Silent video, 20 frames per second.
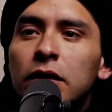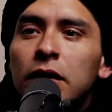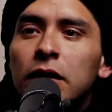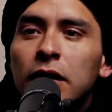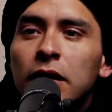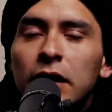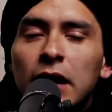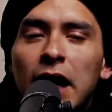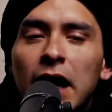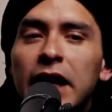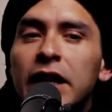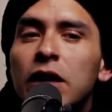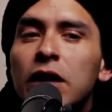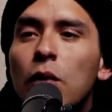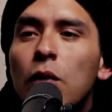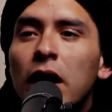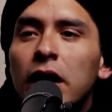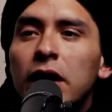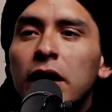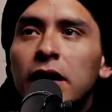
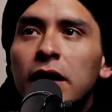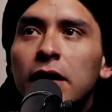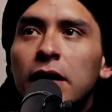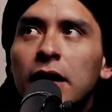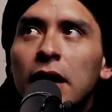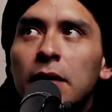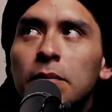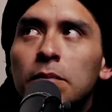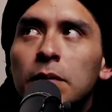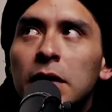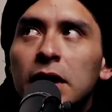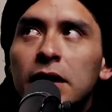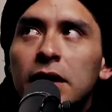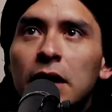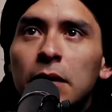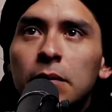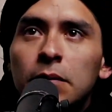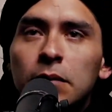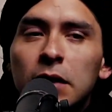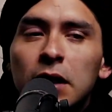Anyone can meet
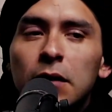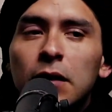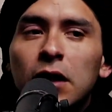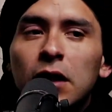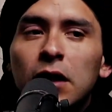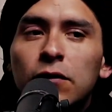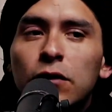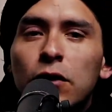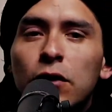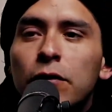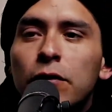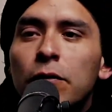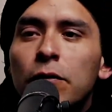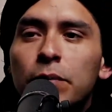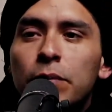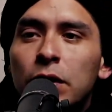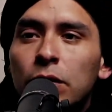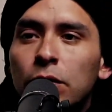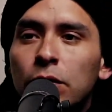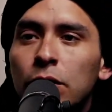them, even if you're from
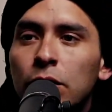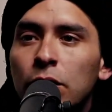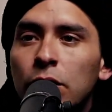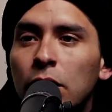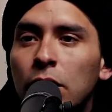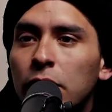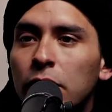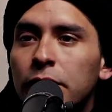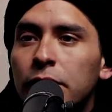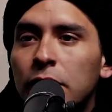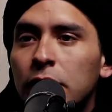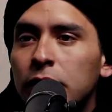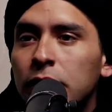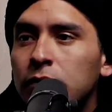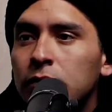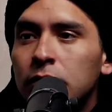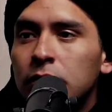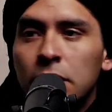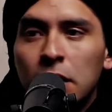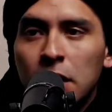Peru or
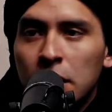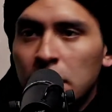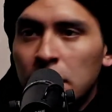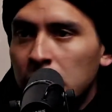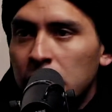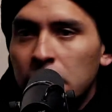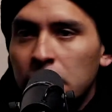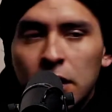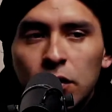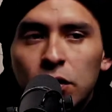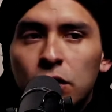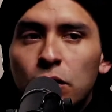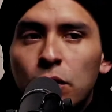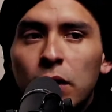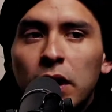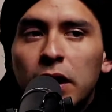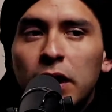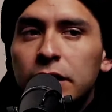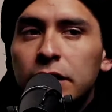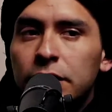from
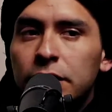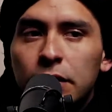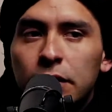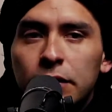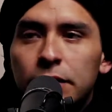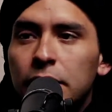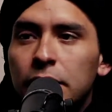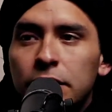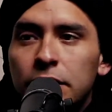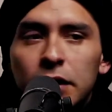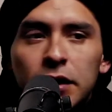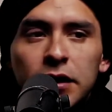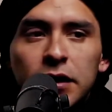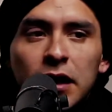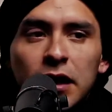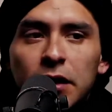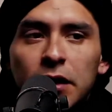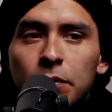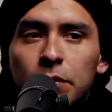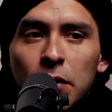US or from the Czech
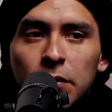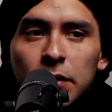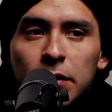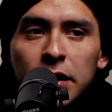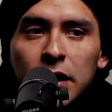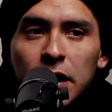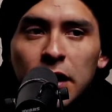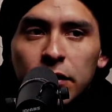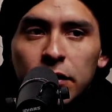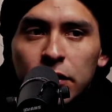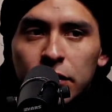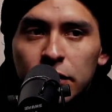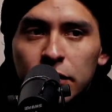Republic. I don't know.